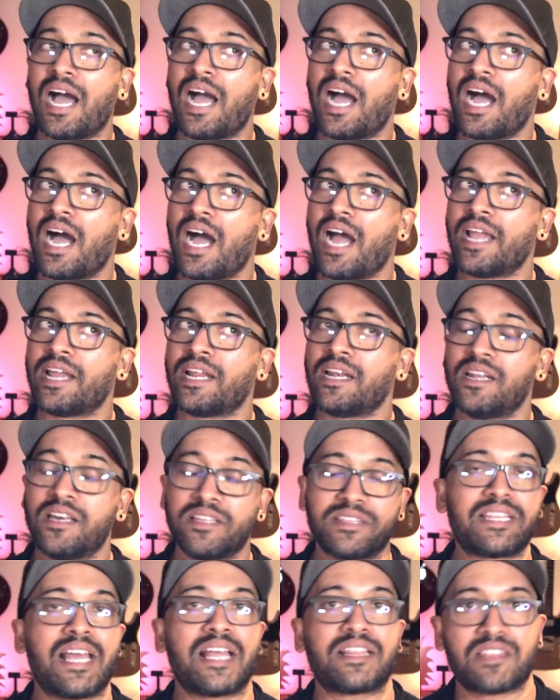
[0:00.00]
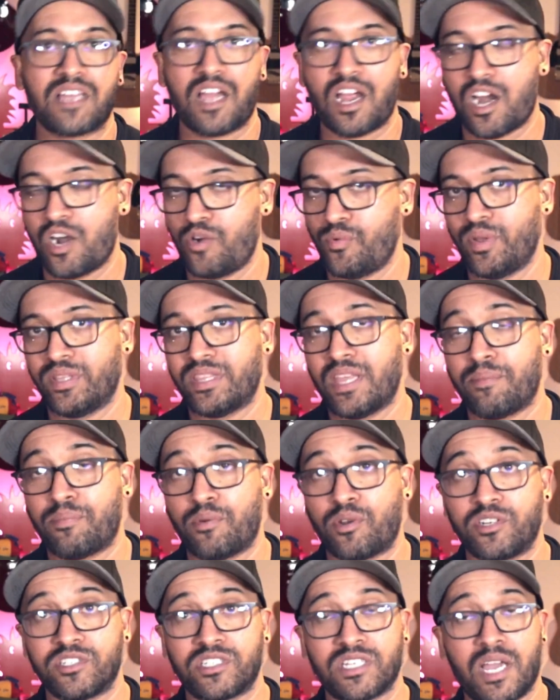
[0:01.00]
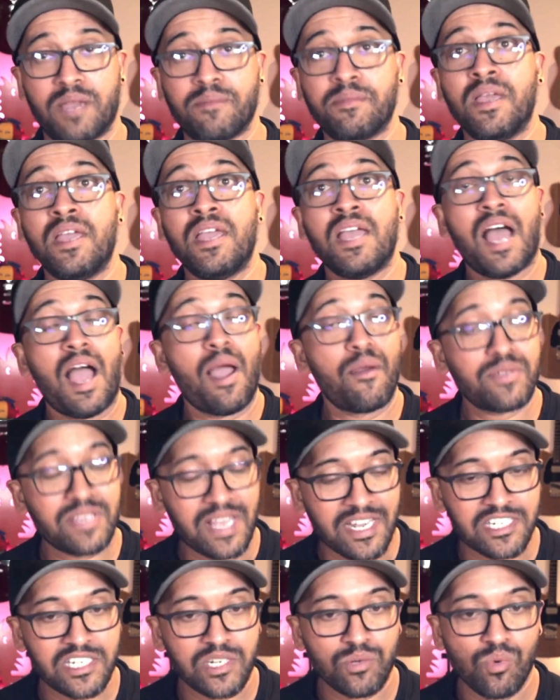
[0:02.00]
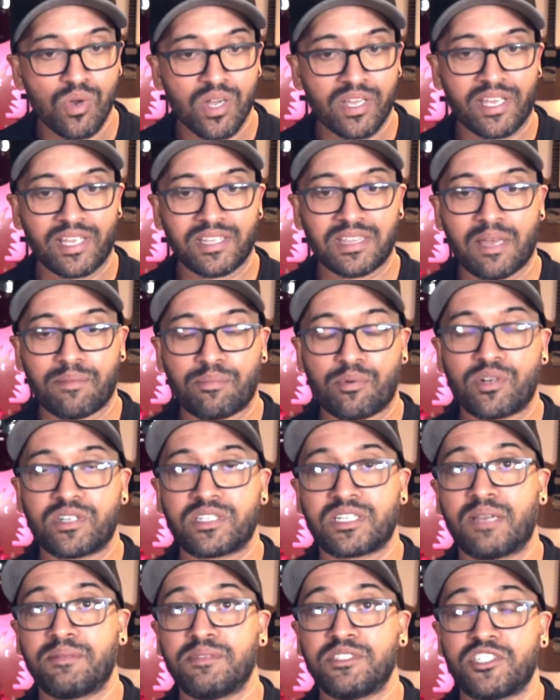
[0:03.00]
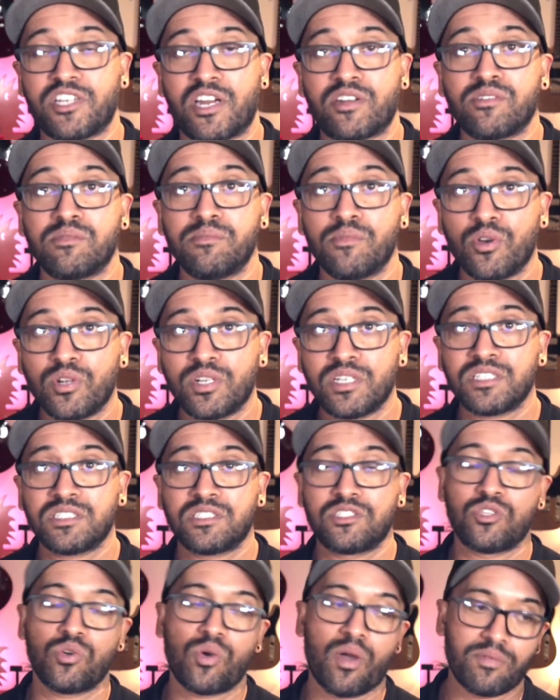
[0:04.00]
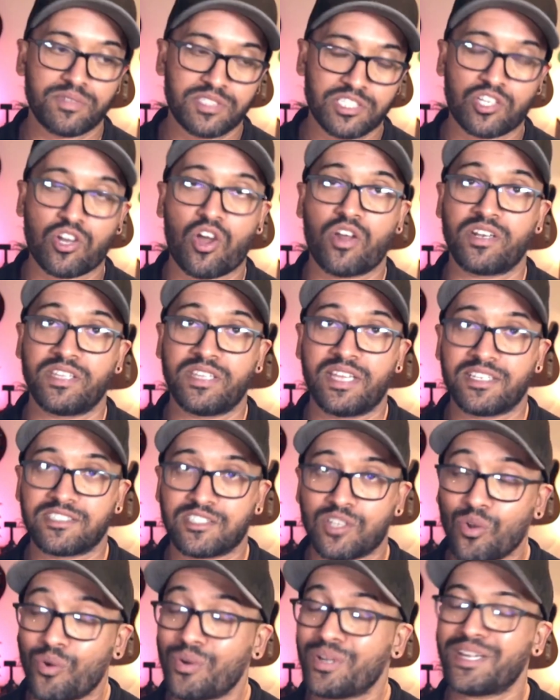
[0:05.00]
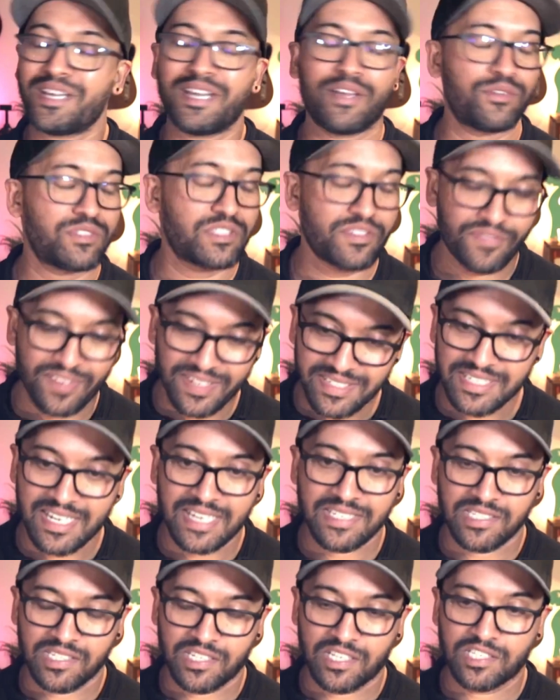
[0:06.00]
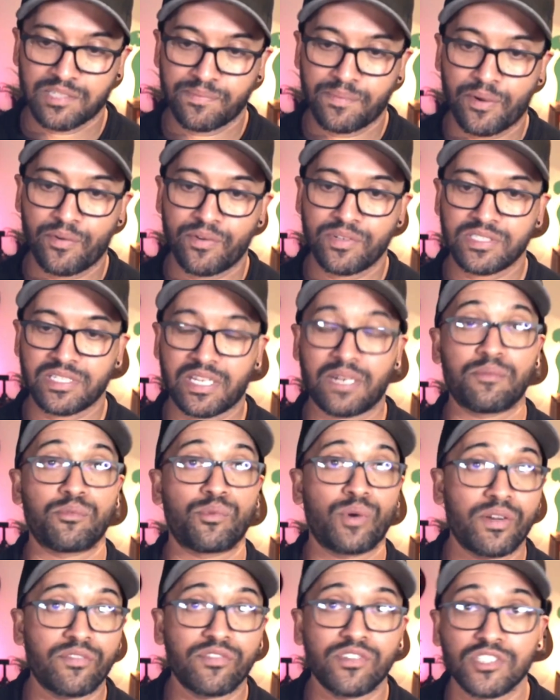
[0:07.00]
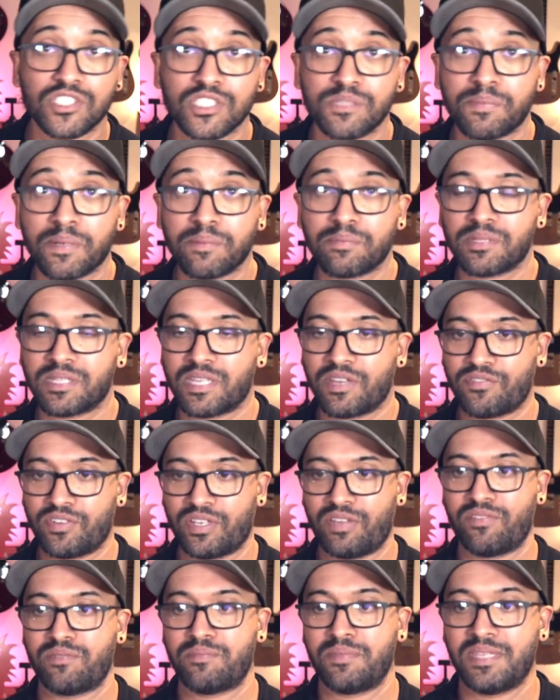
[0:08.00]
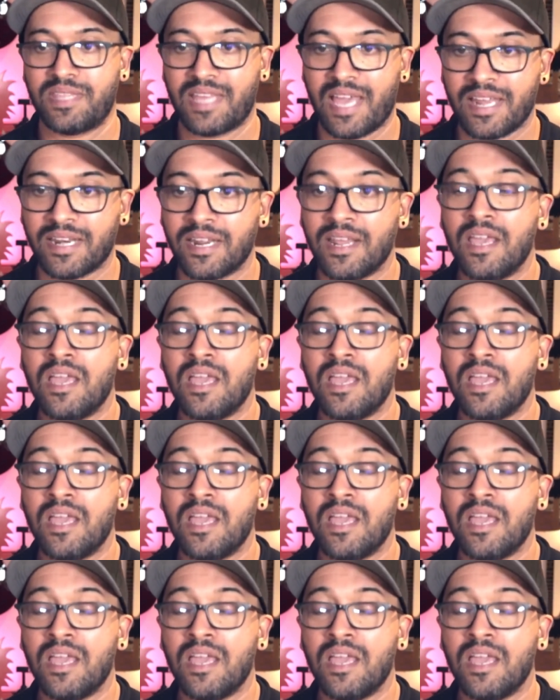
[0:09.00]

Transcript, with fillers: I learned that the hard way at that point of time. I was actually working at that point of time in General Motors, though I was seconded there as a lawyer. It was a fantastic experience, and I'm grateful to the people there for giving me that.